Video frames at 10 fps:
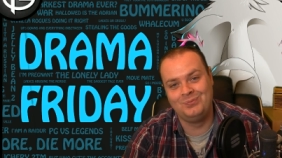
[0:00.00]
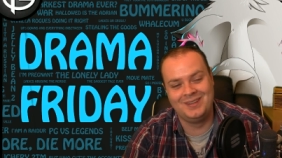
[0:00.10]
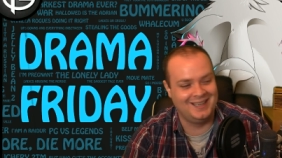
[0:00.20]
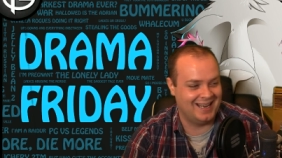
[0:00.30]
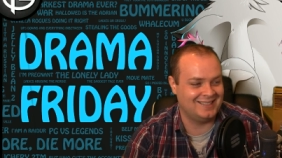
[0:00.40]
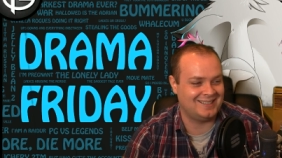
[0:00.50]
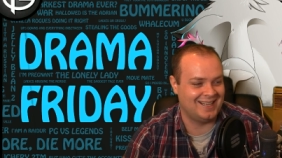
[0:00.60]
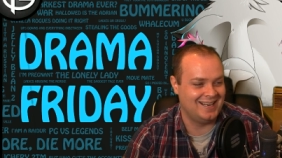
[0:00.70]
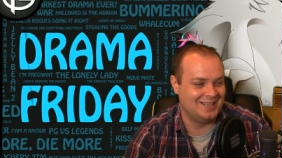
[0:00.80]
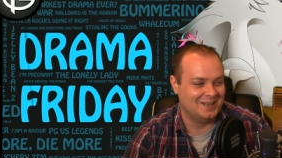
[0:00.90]
Yes,
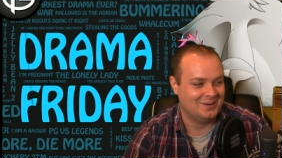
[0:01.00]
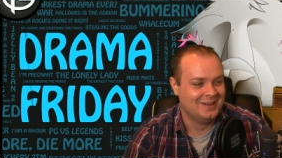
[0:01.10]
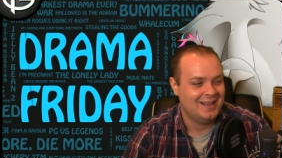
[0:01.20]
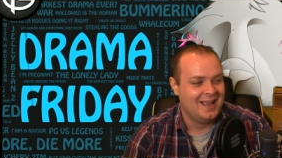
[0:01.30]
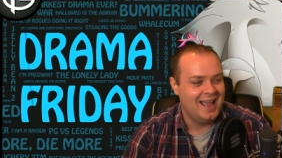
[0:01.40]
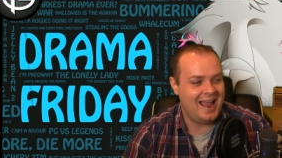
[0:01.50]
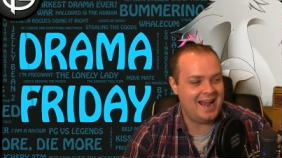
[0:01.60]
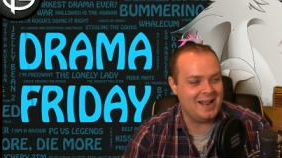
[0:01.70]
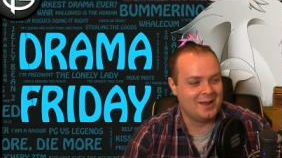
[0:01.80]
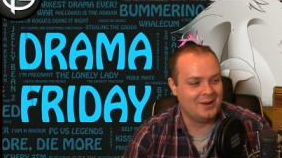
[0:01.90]
they do.
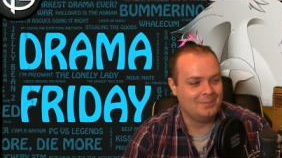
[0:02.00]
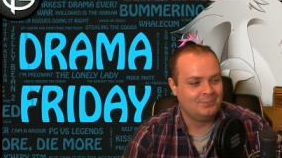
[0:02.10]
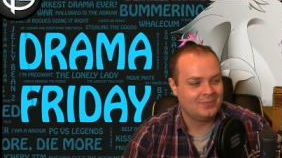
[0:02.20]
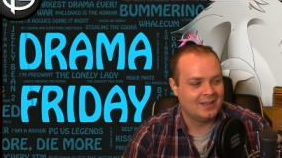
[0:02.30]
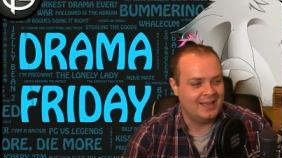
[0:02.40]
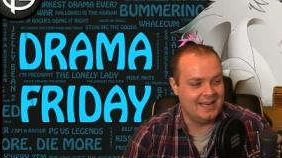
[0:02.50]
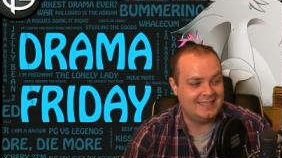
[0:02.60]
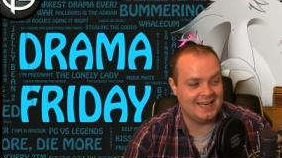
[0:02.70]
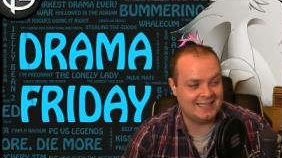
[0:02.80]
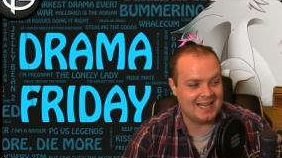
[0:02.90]
Anywho, he
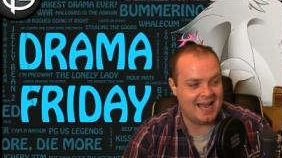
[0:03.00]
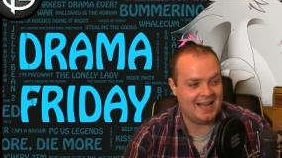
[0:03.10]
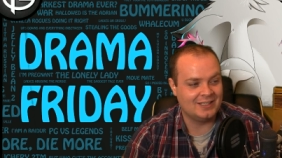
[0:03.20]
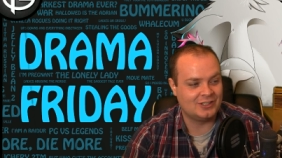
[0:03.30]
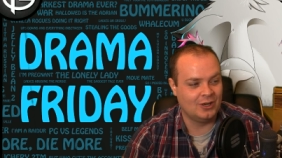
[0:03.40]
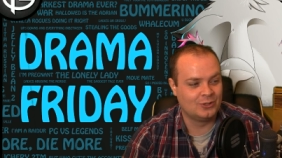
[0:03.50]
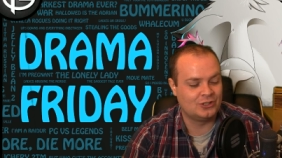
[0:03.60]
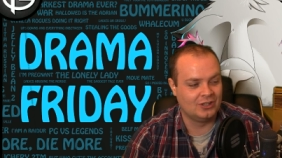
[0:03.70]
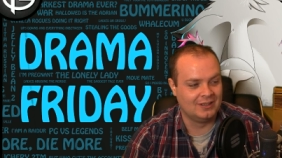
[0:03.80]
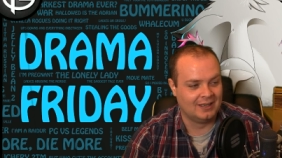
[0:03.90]
did that, and so
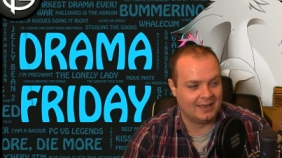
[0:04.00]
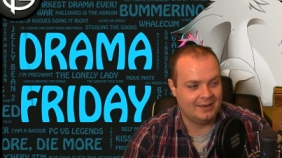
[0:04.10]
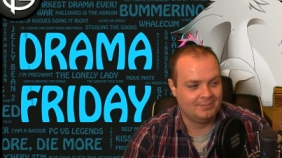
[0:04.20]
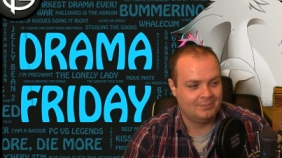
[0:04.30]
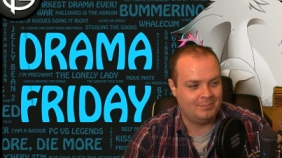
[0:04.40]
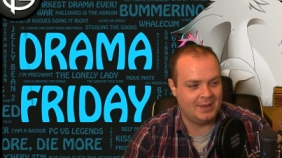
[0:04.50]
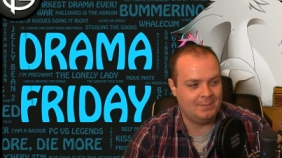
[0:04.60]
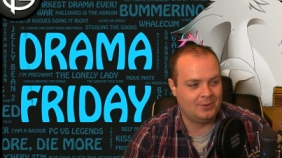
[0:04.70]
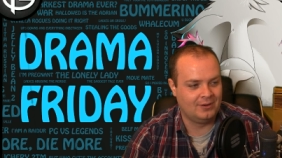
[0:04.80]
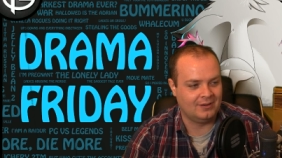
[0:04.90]
suddenly,
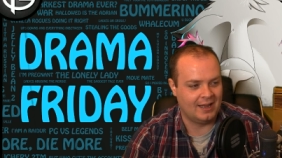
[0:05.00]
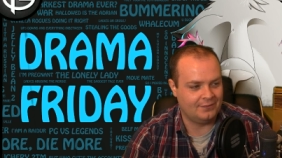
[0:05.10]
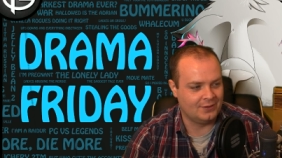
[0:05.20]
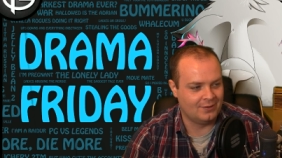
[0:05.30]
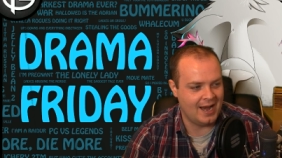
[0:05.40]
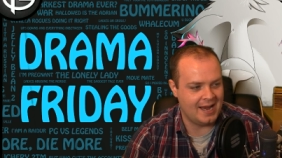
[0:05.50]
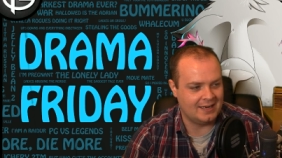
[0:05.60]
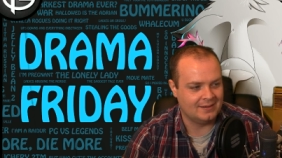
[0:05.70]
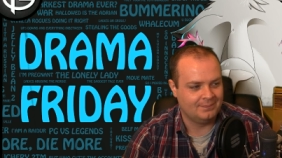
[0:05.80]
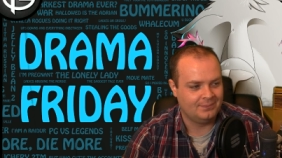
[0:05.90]
people left the raid.
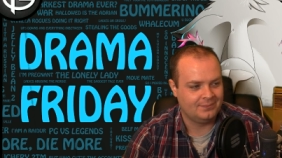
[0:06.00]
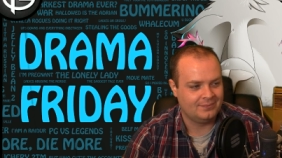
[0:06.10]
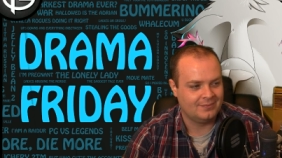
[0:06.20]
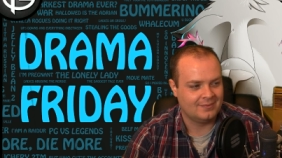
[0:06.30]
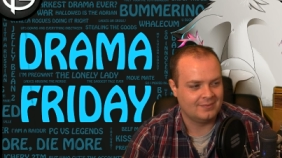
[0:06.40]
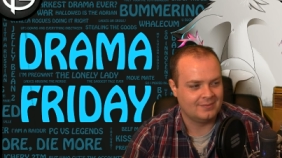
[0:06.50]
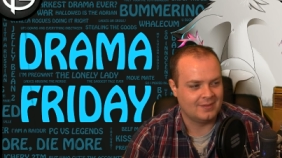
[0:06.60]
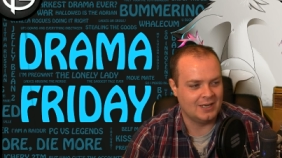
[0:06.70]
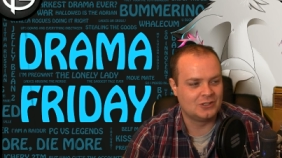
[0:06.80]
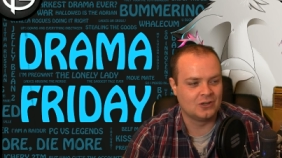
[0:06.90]

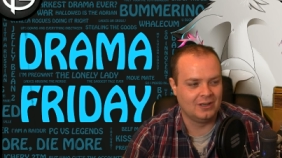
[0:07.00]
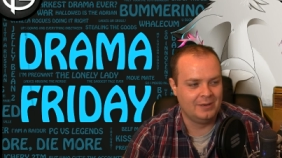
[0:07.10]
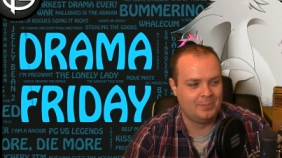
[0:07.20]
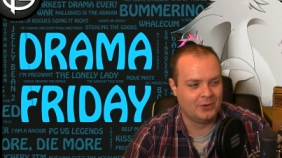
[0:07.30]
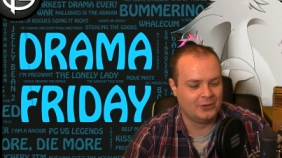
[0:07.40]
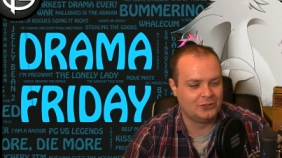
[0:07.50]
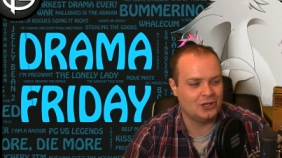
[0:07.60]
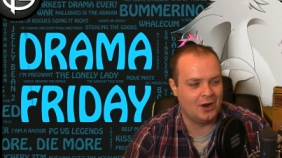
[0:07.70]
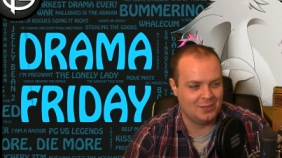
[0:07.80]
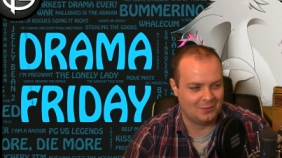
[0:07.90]
Then suddenly, Puddle
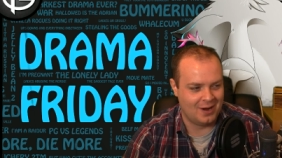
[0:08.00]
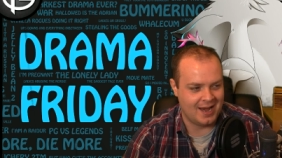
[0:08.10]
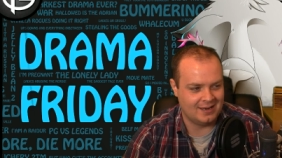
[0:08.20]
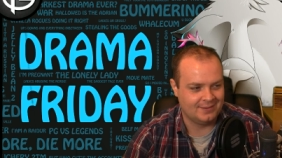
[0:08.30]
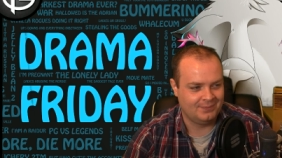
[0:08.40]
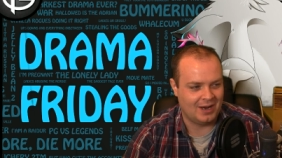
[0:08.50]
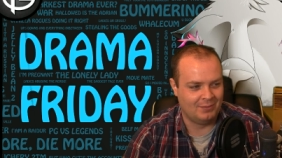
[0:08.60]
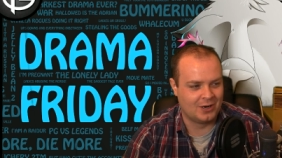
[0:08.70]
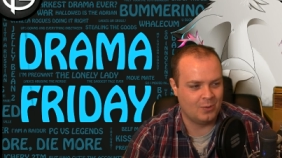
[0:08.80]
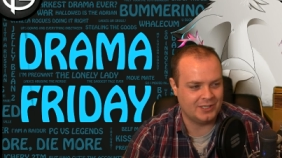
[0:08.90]
joined the raid and
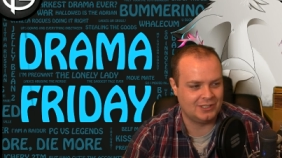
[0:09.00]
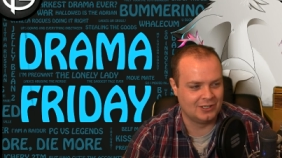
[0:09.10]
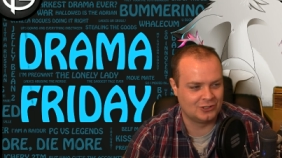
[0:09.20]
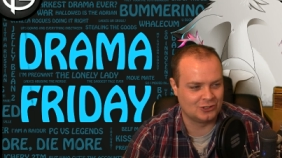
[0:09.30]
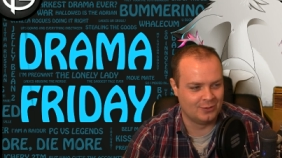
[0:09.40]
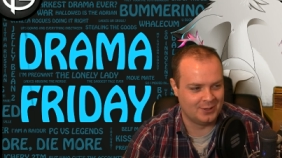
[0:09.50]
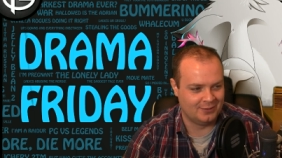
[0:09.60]
requested a summon.